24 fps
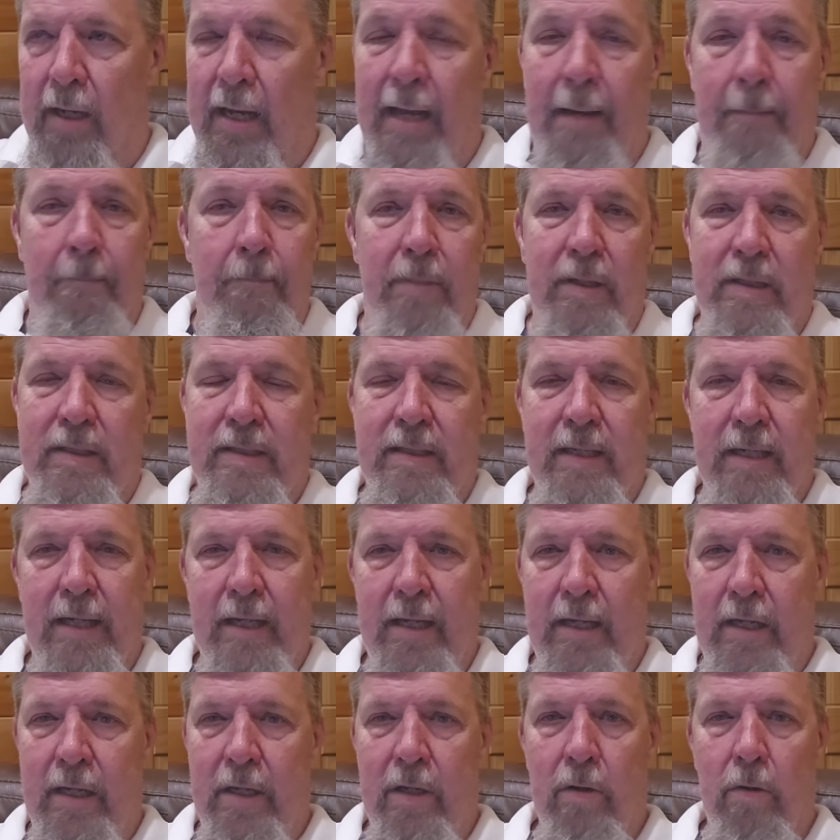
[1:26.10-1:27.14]

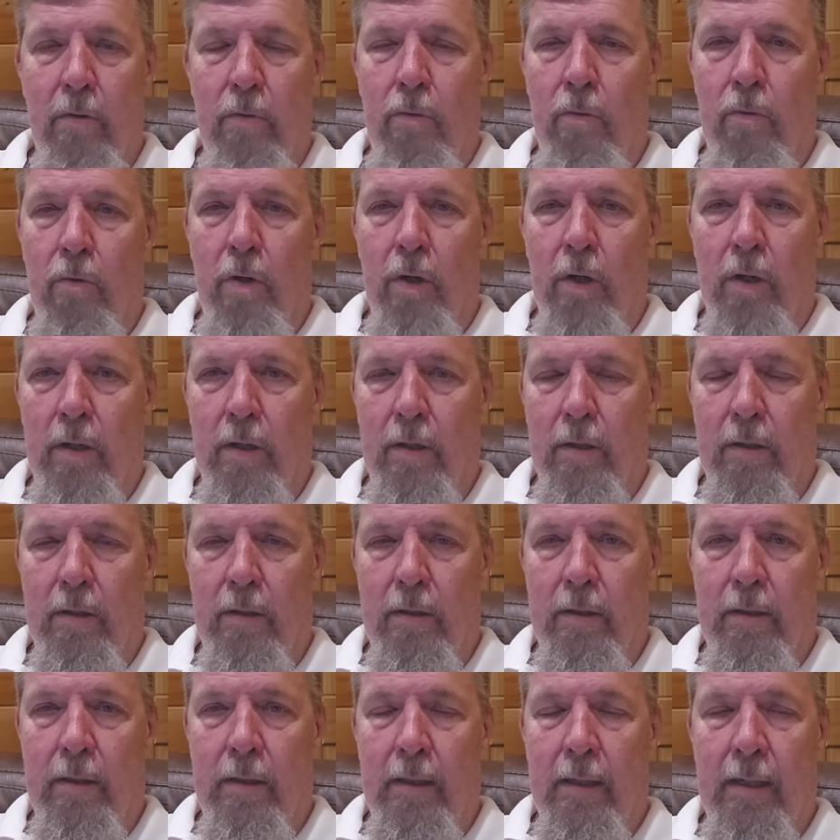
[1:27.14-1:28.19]
embassy or
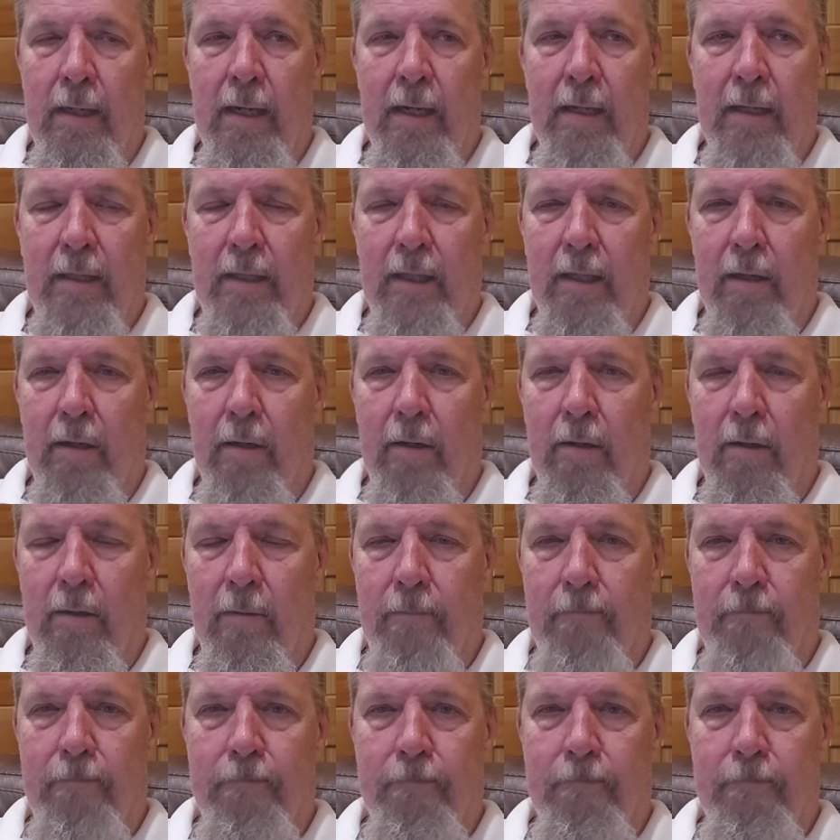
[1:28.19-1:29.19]
hit their